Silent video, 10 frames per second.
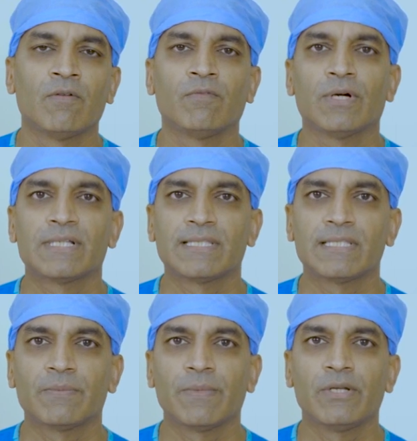for
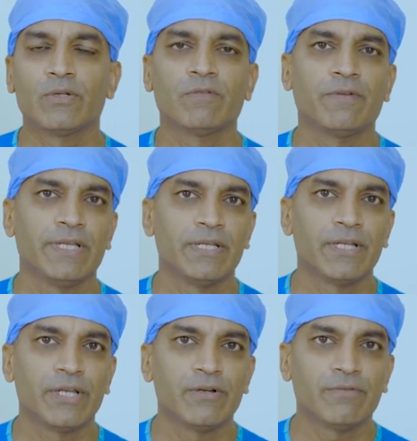assessment of
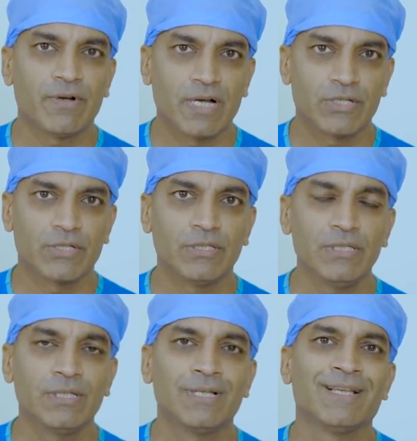inner ear function,
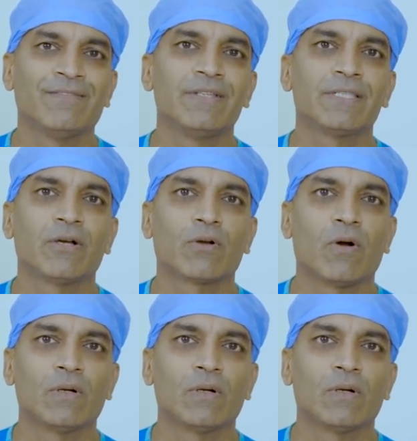which are